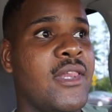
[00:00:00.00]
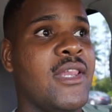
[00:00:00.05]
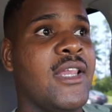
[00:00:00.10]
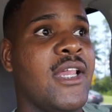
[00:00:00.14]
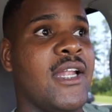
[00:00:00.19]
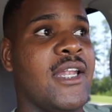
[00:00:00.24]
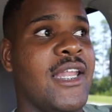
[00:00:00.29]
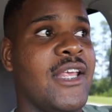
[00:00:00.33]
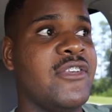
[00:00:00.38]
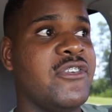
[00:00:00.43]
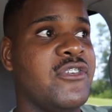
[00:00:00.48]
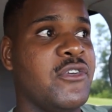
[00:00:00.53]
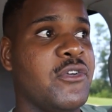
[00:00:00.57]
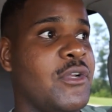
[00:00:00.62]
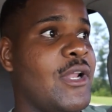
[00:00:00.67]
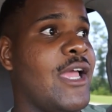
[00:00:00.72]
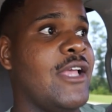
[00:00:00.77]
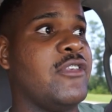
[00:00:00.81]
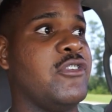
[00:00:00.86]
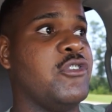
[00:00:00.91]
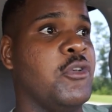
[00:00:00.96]
unless you're
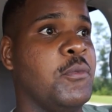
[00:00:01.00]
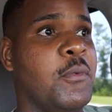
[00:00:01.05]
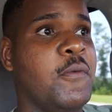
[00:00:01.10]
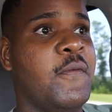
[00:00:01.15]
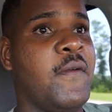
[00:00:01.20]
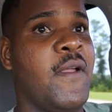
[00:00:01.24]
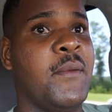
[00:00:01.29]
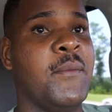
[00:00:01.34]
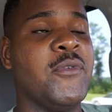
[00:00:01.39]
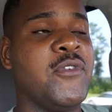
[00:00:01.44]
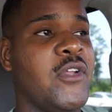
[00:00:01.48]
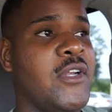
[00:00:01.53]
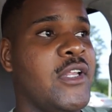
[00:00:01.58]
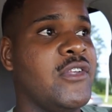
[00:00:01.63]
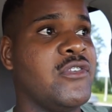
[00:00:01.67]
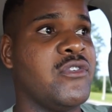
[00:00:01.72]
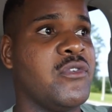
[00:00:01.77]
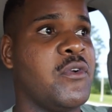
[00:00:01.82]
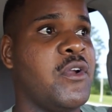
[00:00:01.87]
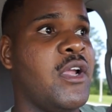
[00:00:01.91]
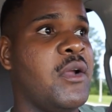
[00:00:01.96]
like super famous on
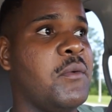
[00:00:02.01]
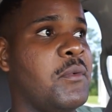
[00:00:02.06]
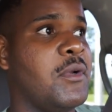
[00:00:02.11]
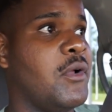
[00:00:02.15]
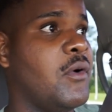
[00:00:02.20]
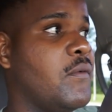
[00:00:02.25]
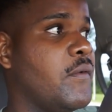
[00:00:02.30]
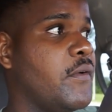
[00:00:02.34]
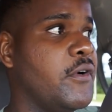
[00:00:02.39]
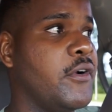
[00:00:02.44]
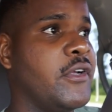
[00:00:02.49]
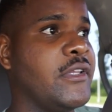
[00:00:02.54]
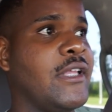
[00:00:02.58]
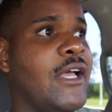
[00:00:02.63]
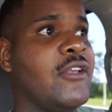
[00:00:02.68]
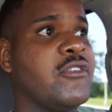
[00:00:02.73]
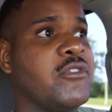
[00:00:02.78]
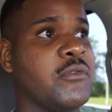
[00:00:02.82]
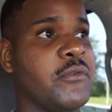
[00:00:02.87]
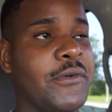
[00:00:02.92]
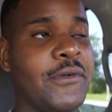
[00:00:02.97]
Instagram with over
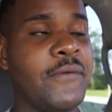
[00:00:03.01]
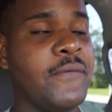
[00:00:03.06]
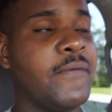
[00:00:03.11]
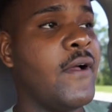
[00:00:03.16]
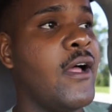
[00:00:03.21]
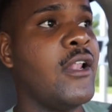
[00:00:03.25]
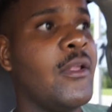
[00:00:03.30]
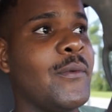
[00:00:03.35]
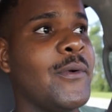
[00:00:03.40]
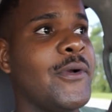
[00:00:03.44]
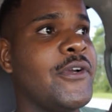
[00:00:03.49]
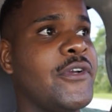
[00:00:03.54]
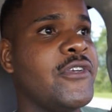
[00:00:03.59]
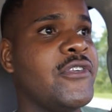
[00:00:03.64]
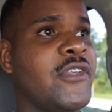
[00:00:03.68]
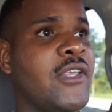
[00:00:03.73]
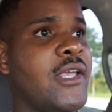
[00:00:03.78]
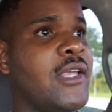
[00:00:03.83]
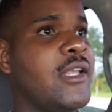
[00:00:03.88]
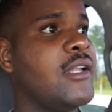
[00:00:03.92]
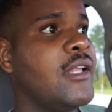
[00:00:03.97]
100,000 real followers,
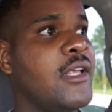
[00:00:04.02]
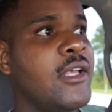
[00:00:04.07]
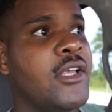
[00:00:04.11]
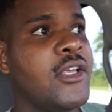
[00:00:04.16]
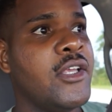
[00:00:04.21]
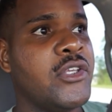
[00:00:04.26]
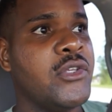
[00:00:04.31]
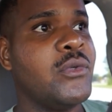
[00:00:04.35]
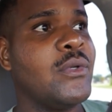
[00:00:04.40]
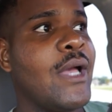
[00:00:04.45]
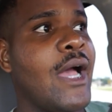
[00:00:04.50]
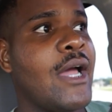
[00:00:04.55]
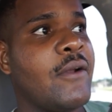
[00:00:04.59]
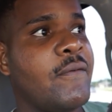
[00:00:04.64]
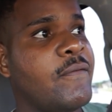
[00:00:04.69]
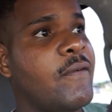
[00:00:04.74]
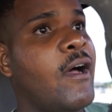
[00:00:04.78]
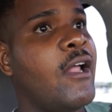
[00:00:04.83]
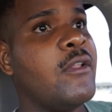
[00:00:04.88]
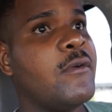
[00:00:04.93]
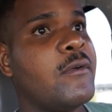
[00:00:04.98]
and you got a
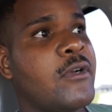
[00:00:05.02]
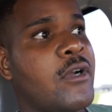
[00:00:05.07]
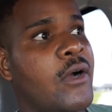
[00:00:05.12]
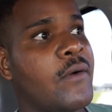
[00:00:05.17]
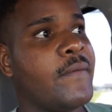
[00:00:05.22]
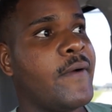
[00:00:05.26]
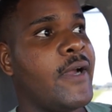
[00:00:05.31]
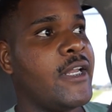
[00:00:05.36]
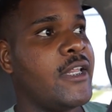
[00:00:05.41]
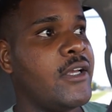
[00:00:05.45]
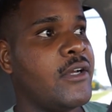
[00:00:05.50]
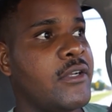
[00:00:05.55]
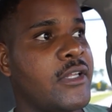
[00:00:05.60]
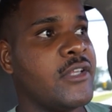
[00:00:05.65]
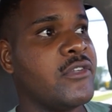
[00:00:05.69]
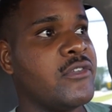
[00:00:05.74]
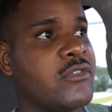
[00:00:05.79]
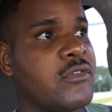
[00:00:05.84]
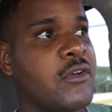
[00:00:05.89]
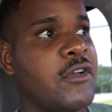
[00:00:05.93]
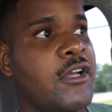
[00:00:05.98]
following already on
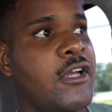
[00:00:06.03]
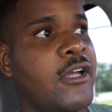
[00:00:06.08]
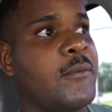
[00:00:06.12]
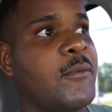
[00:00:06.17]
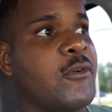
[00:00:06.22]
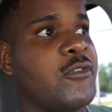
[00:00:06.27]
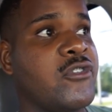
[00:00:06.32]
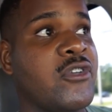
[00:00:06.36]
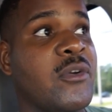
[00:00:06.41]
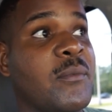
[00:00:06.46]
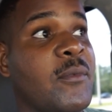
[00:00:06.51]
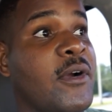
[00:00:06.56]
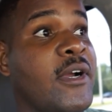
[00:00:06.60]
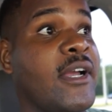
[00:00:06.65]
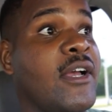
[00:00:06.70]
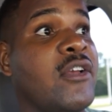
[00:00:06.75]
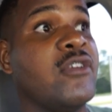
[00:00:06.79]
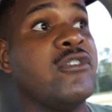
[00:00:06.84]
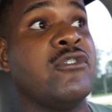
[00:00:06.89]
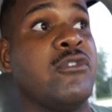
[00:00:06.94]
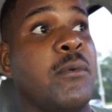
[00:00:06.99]
Instagram or somewhere
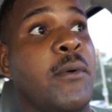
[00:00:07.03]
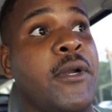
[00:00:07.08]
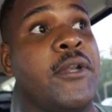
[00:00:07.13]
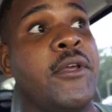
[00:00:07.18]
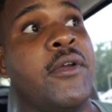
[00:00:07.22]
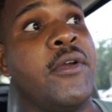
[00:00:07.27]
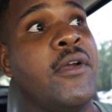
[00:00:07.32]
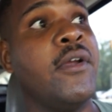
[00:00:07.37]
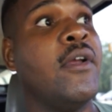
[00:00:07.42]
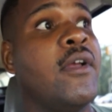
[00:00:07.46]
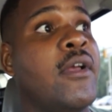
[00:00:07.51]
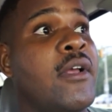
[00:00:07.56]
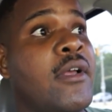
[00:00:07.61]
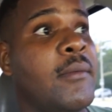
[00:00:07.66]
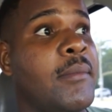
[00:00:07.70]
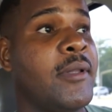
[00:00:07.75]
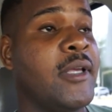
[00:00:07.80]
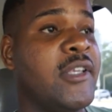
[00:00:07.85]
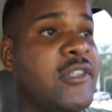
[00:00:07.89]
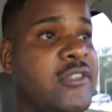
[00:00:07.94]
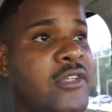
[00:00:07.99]
else, Twitter,
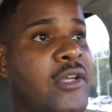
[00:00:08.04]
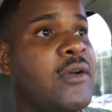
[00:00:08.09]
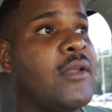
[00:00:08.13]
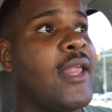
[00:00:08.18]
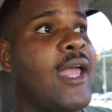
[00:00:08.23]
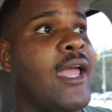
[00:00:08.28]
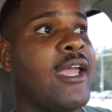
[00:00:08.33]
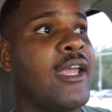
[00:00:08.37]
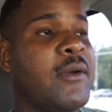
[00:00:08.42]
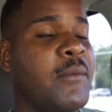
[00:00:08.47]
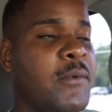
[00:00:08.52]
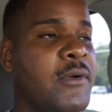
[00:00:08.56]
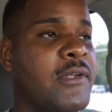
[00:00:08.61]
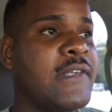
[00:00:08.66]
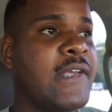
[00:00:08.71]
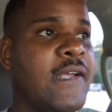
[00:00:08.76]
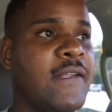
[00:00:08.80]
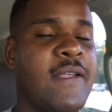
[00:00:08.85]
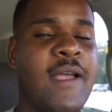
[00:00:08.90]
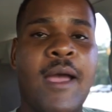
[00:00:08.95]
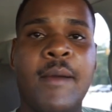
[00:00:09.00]
please know that it will
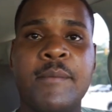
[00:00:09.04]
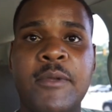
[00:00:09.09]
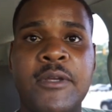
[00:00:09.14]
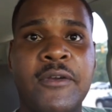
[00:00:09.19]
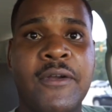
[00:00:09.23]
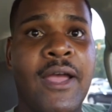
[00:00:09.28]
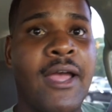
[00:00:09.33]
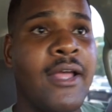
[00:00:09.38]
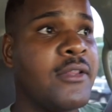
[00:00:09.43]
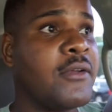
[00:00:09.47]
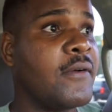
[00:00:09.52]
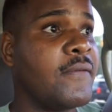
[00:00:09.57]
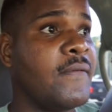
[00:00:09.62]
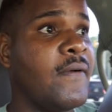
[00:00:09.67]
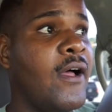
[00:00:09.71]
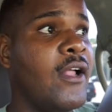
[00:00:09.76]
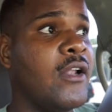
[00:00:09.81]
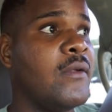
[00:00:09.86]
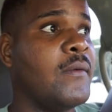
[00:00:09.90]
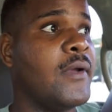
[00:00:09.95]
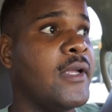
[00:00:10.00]
take time to gather a
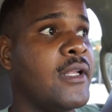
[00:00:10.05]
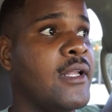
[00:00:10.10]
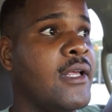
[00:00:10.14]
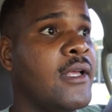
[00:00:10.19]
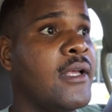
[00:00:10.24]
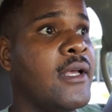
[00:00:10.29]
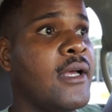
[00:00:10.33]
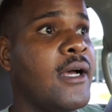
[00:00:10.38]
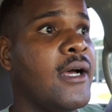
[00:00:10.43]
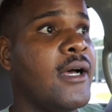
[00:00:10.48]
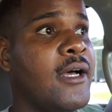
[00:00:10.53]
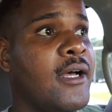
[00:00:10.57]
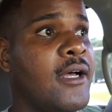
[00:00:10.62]
following.